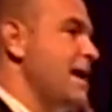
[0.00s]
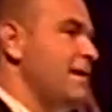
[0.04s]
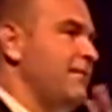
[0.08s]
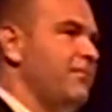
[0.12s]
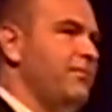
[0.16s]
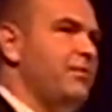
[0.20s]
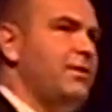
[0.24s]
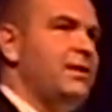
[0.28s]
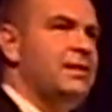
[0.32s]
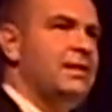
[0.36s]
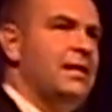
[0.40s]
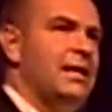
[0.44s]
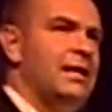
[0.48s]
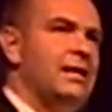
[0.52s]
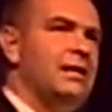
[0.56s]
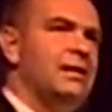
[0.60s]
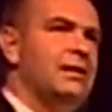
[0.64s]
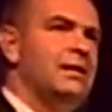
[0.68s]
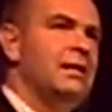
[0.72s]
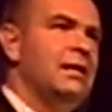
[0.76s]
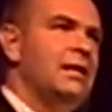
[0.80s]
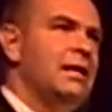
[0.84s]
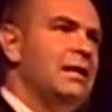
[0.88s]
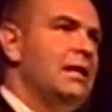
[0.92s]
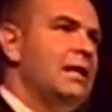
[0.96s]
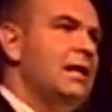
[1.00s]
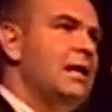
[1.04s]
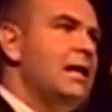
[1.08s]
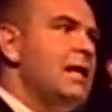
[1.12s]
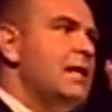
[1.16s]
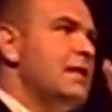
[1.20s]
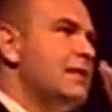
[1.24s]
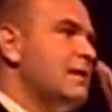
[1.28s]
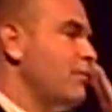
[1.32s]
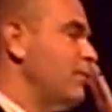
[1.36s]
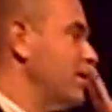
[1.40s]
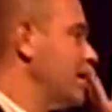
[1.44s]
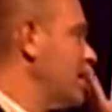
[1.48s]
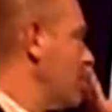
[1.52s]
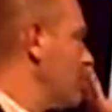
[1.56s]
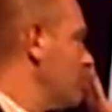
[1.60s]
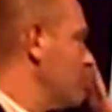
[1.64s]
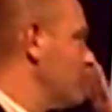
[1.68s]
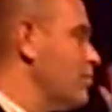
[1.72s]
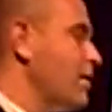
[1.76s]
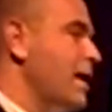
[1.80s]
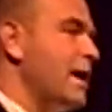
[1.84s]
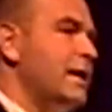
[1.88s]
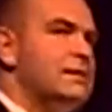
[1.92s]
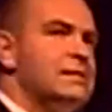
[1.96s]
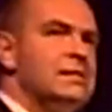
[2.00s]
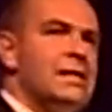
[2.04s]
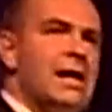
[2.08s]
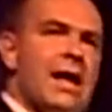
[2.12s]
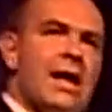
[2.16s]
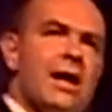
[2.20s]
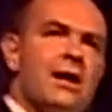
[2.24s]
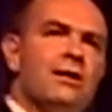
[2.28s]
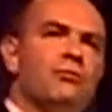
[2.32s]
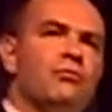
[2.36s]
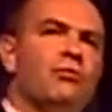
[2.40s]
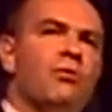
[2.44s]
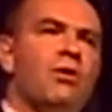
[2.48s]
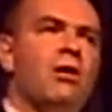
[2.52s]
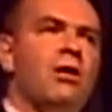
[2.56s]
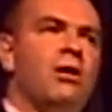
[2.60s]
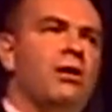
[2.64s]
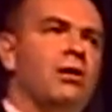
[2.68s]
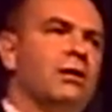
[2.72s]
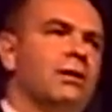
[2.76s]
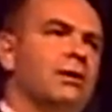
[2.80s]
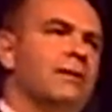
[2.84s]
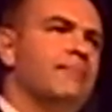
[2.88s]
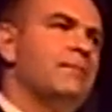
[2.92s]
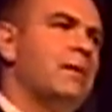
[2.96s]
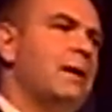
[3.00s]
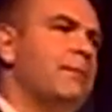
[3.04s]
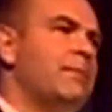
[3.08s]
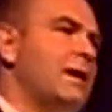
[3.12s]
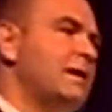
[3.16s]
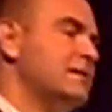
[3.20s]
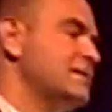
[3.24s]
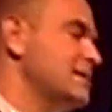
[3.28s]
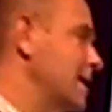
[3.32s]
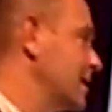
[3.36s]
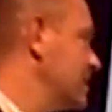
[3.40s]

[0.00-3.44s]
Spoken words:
everything that we got right and wrong about